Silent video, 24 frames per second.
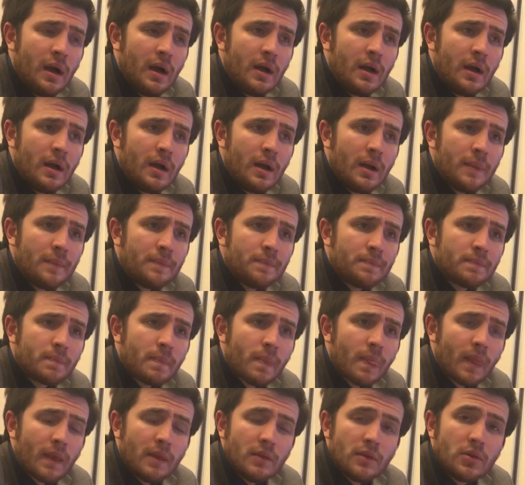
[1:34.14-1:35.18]

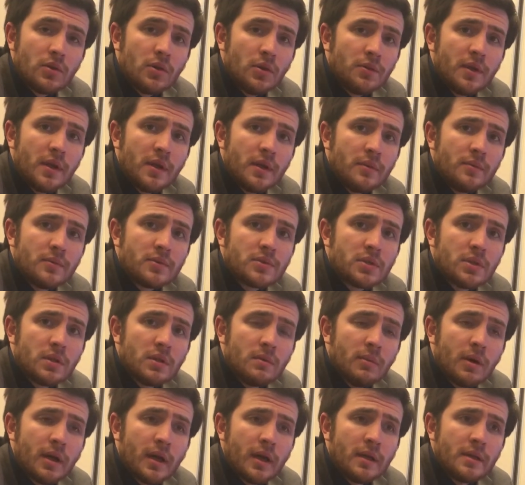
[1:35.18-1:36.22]
And the goaltending was
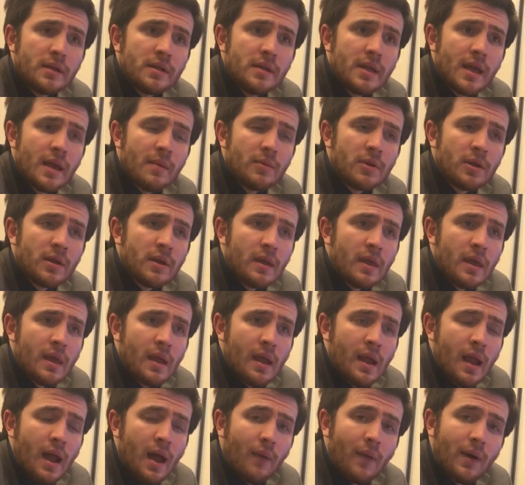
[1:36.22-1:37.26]
good by Antti Niemi.
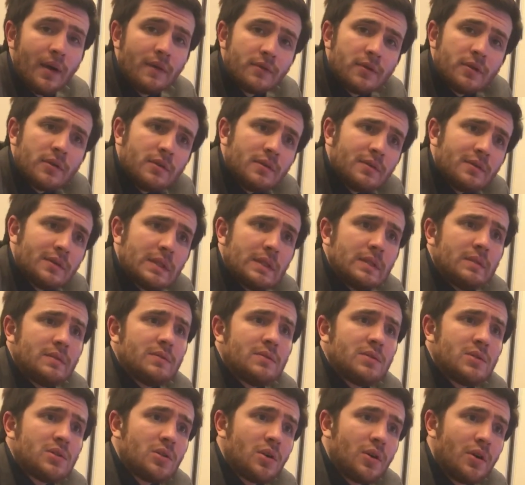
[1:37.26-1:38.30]
However,
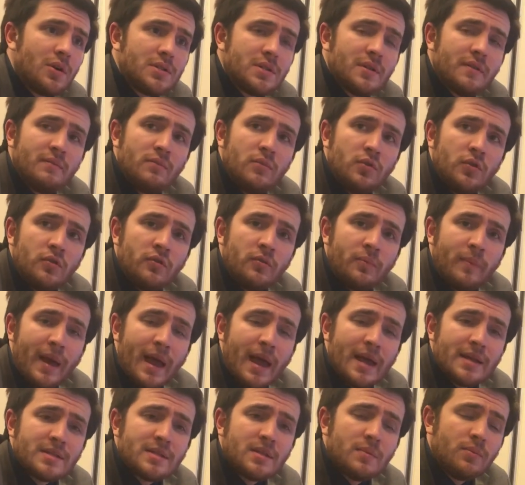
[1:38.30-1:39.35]
Stars have moved
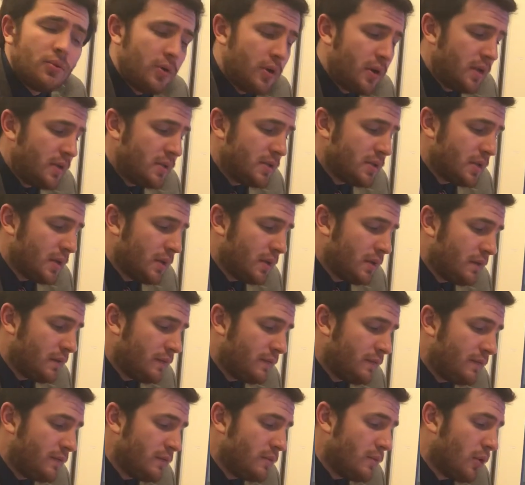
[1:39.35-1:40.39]
past the point of
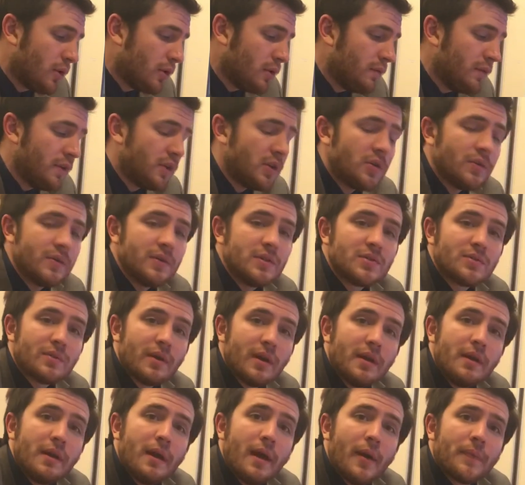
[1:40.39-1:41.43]
moral victories
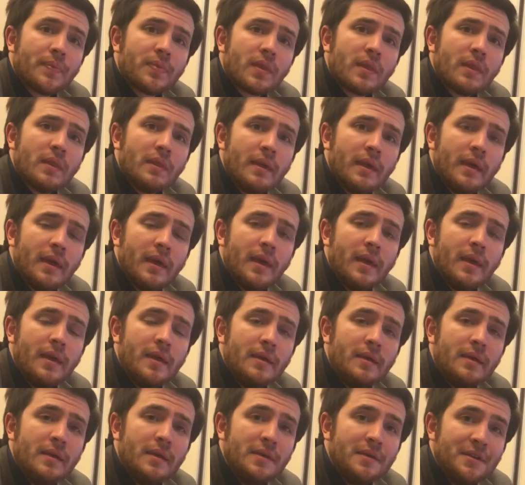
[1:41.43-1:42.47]
right now.
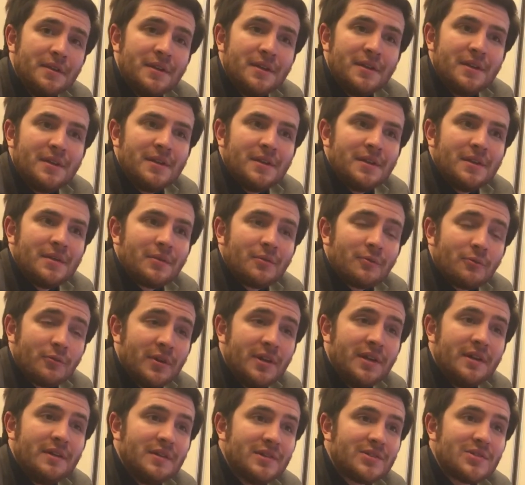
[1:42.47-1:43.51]

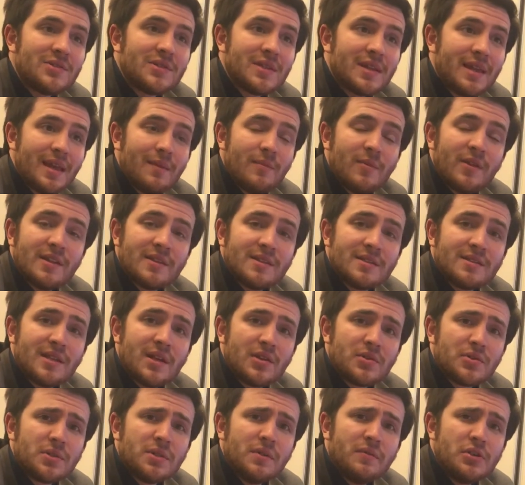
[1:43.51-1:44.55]
This is a game against a
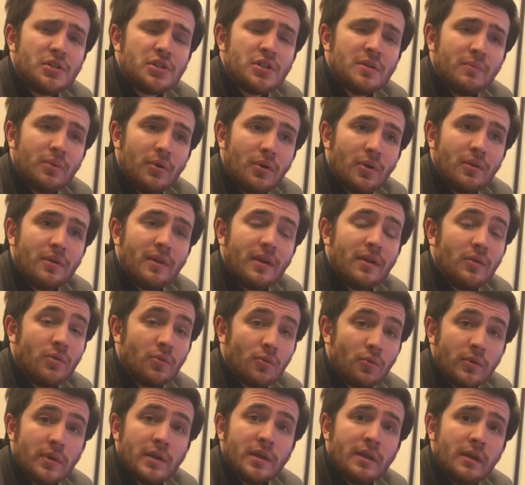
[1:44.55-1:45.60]
Central Division opponent that you
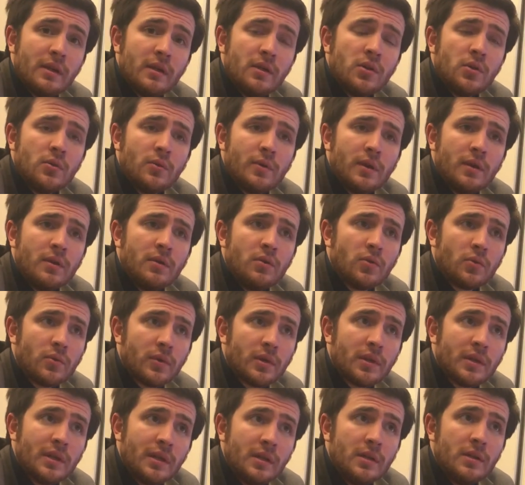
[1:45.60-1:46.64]
really needed to win. You
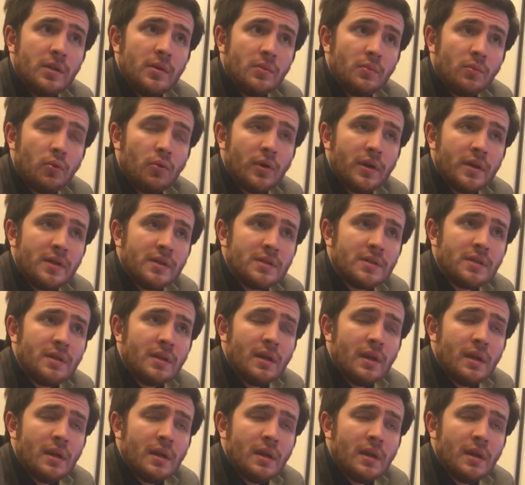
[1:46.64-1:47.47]
really needed a point.